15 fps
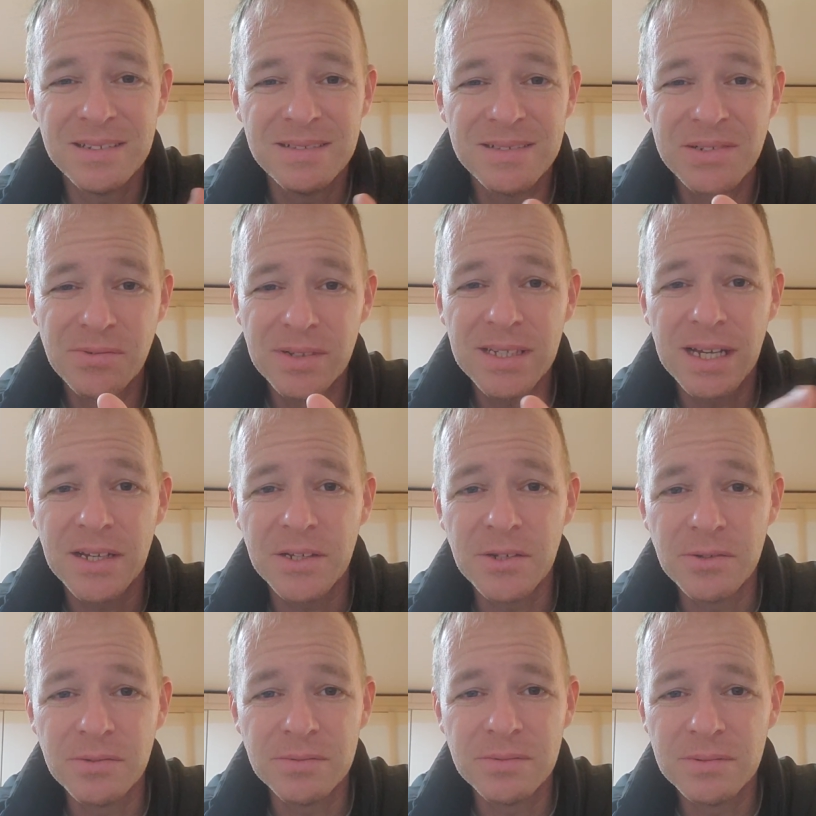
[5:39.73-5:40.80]
it's really on
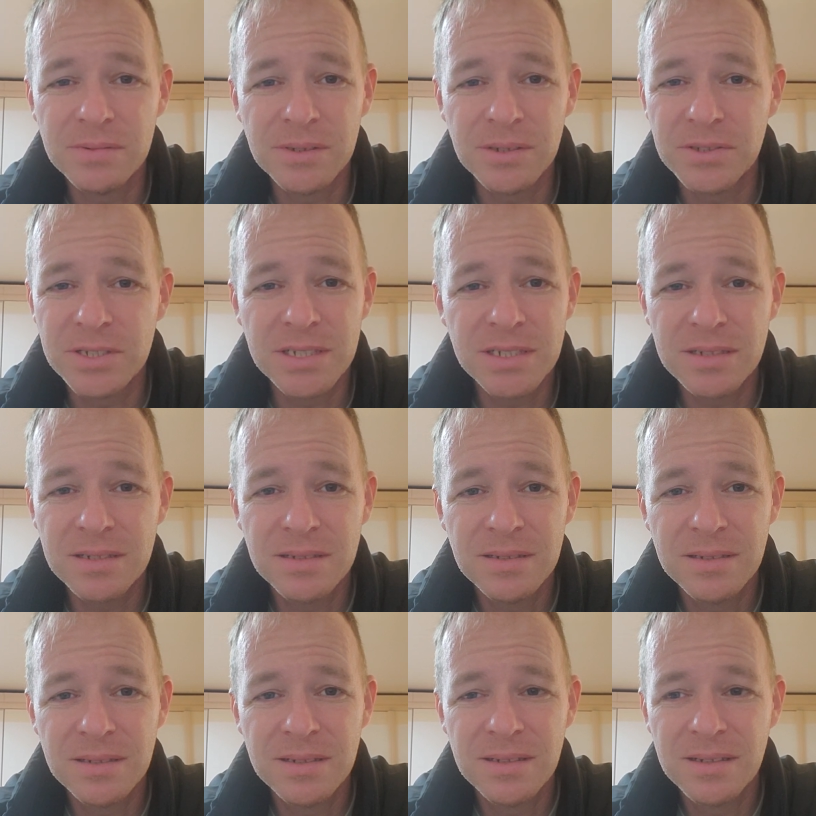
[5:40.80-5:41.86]
you. You're just
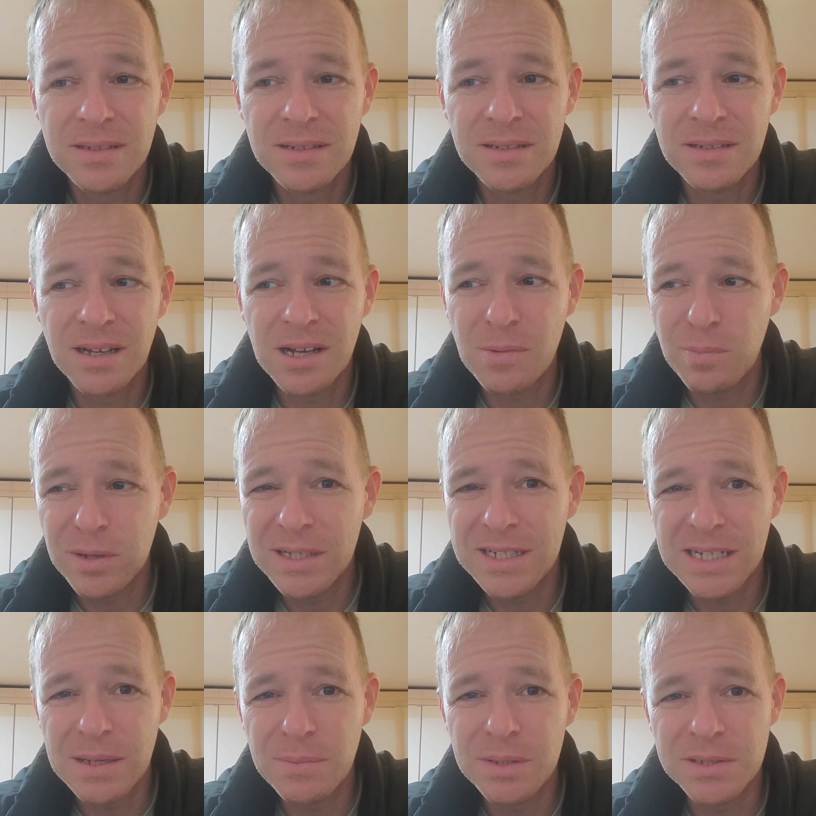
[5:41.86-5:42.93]
a
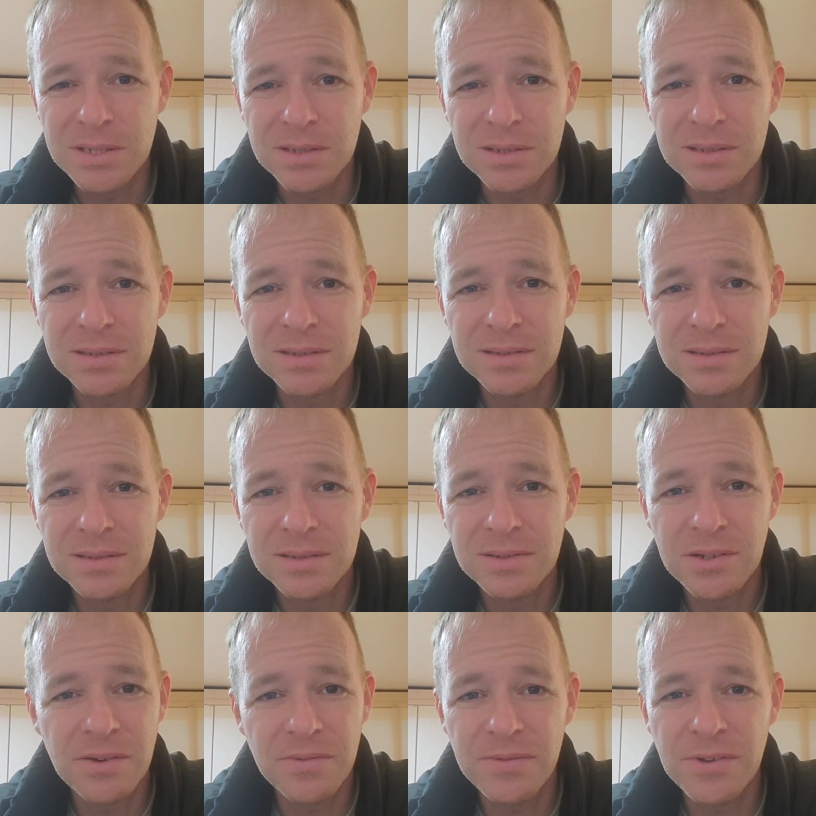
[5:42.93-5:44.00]
complete imbecile.
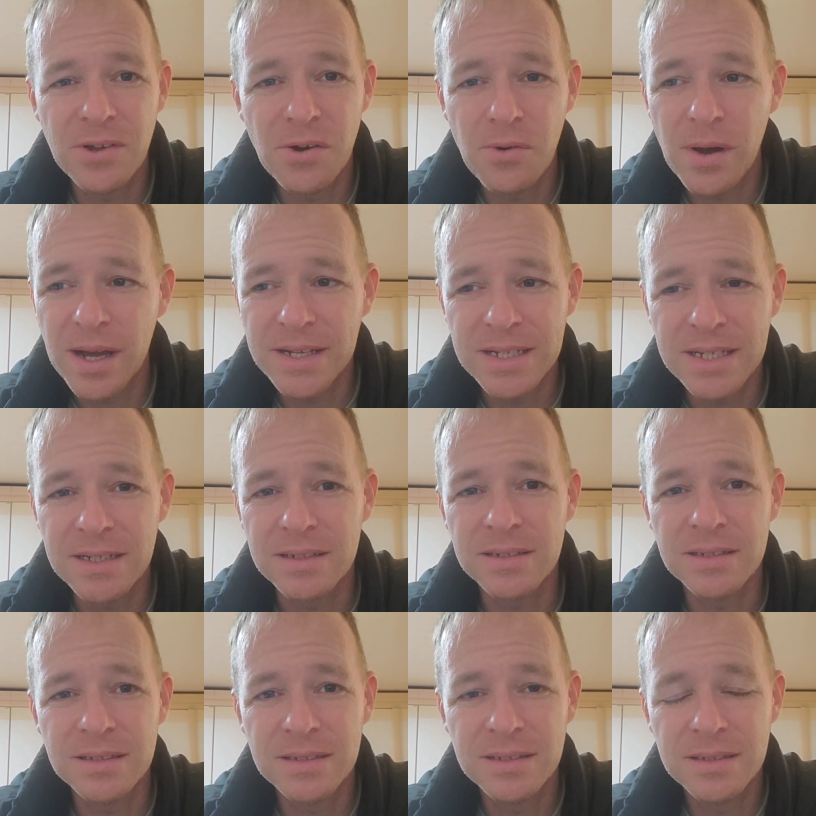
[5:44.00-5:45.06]
You have no
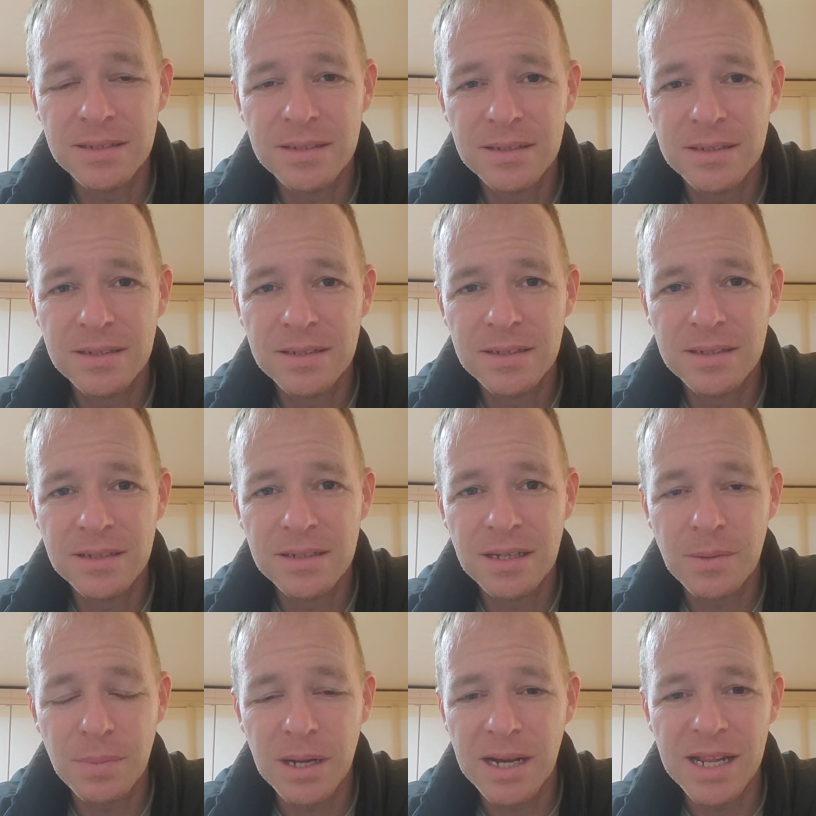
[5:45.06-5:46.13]
idea
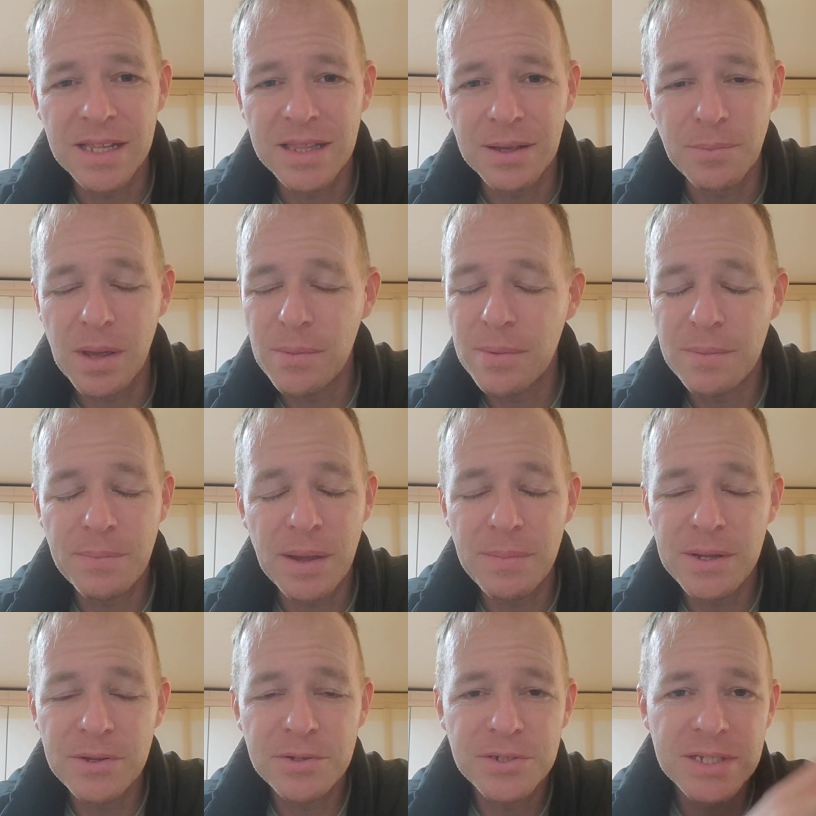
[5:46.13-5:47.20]
about anything.
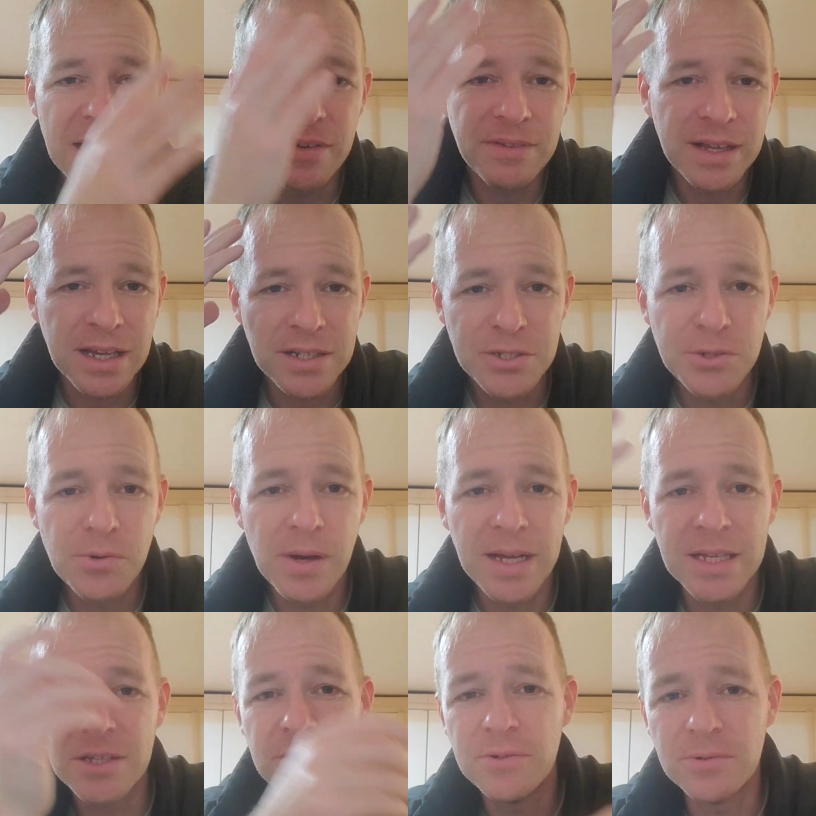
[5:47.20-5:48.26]
Maybe you just have like a 2
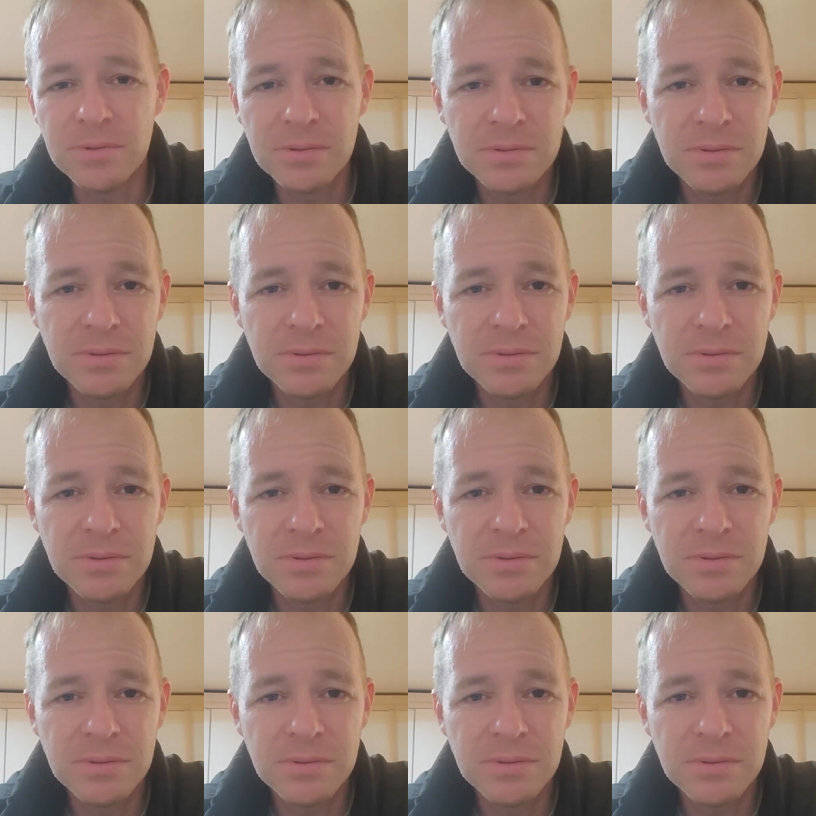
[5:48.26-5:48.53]
IQ.